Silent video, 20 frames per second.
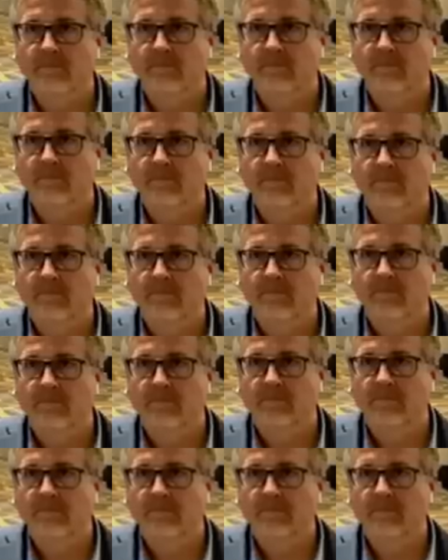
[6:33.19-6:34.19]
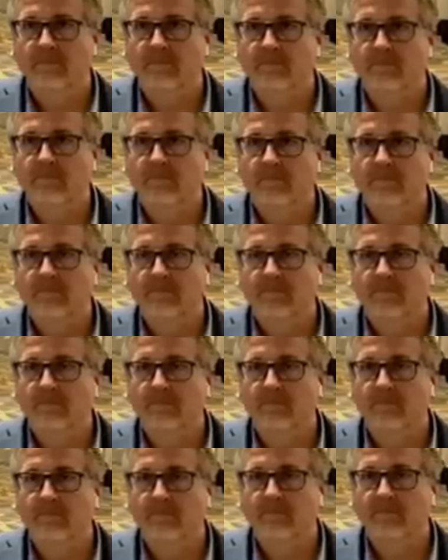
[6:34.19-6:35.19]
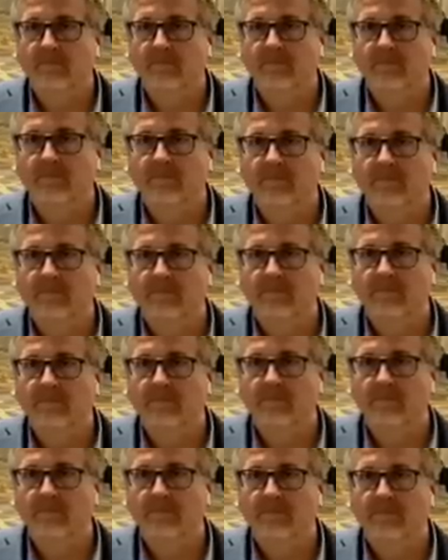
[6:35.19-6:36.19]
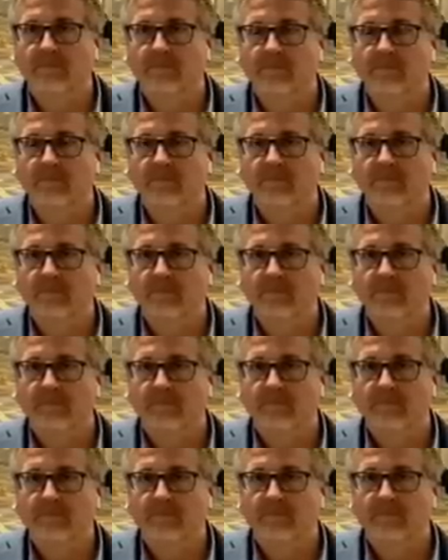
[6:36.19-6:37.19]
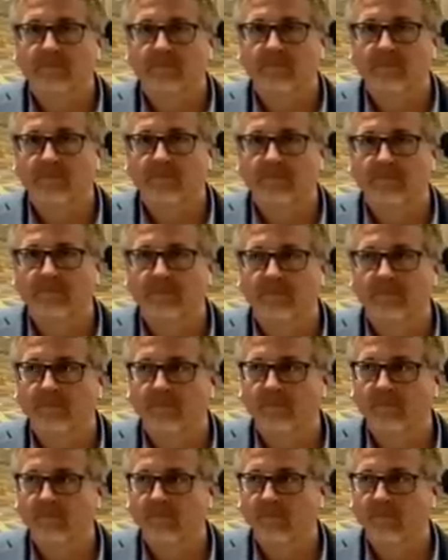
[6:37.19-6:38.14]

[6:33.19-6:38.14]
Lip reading: This person isn't speaking.